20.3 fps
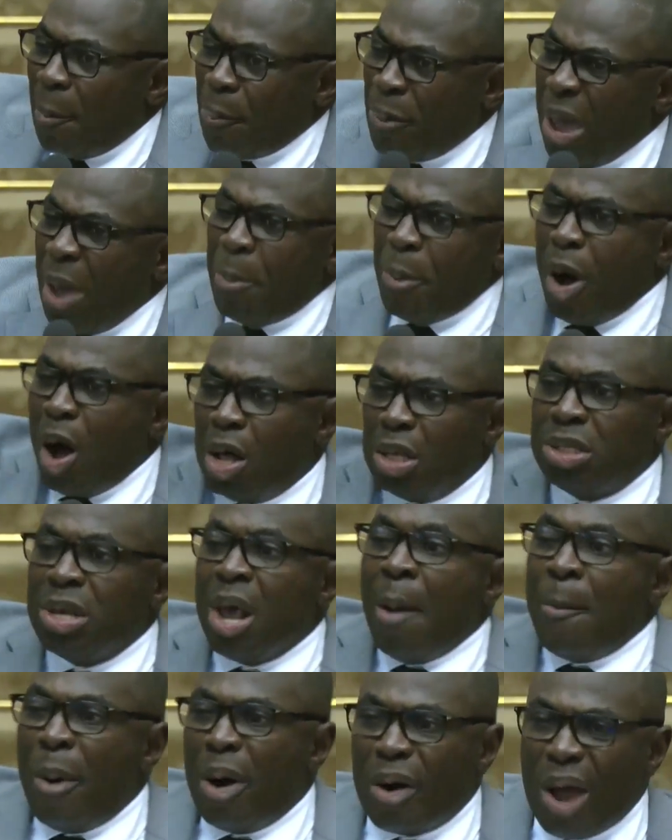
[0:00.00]
the People's
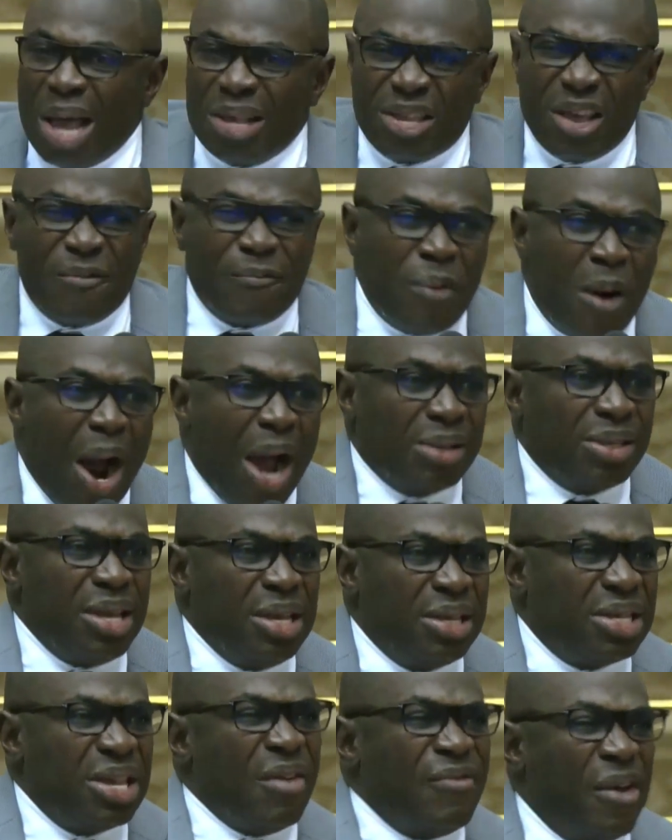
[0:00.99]
Progressive
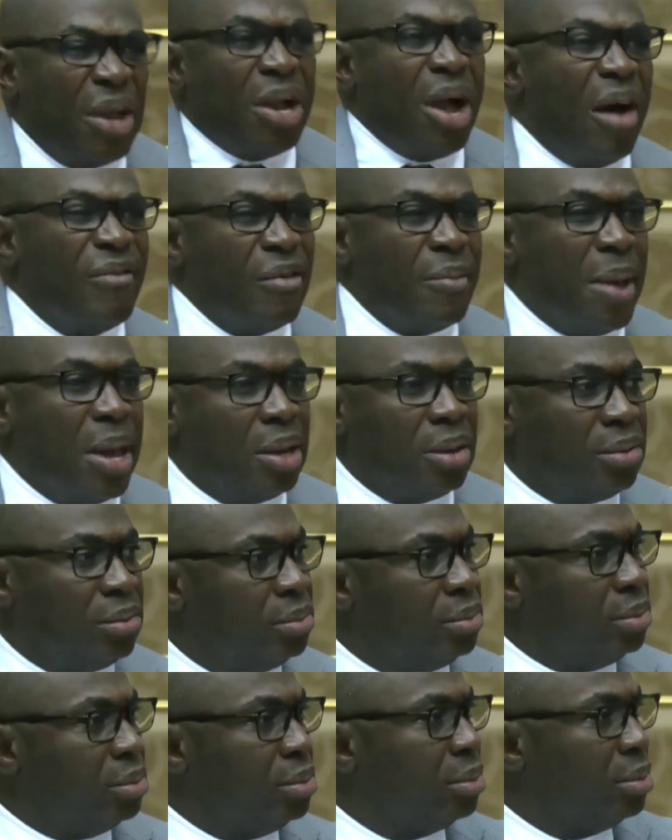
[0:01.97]
Party civic government.
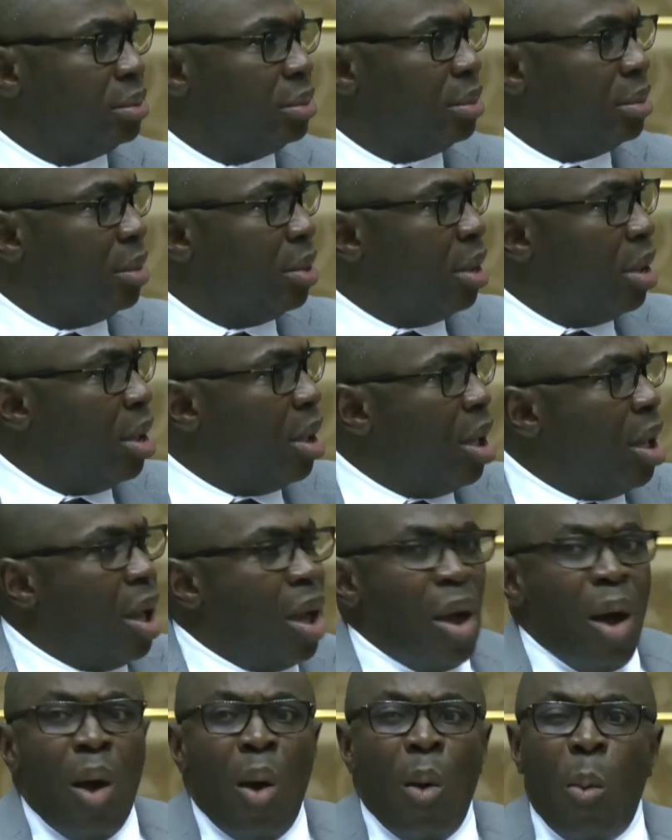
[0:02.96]

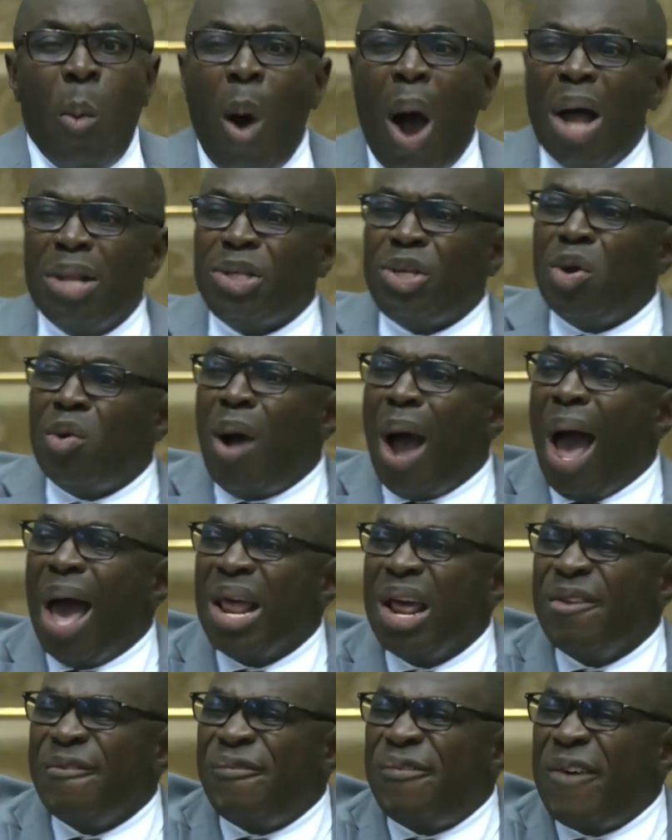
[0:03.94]
What you
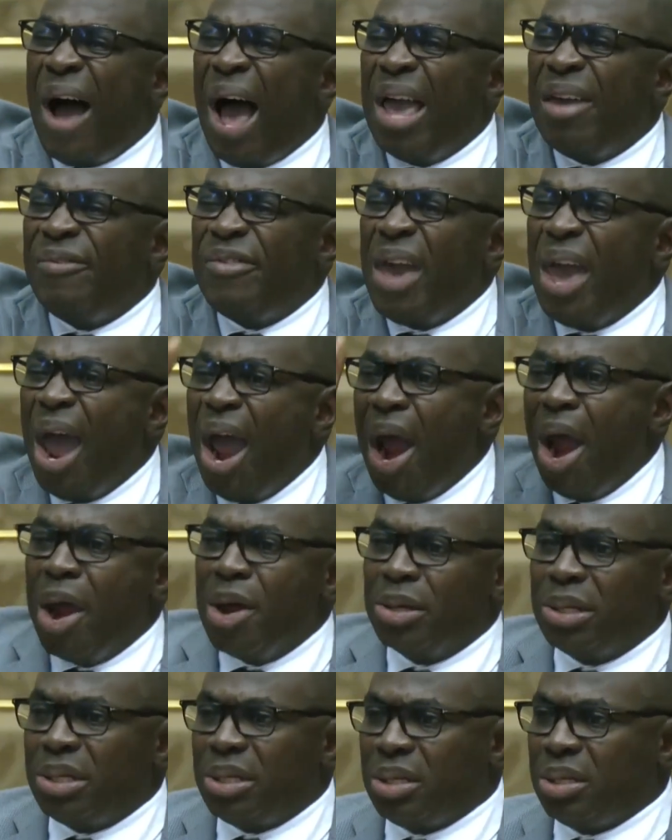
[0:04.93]
had in 5
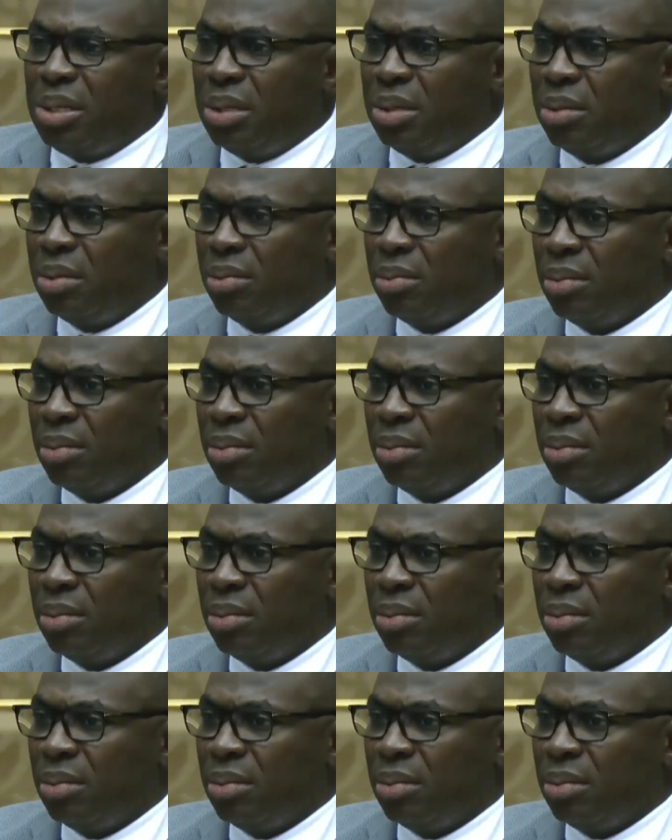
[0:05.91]
years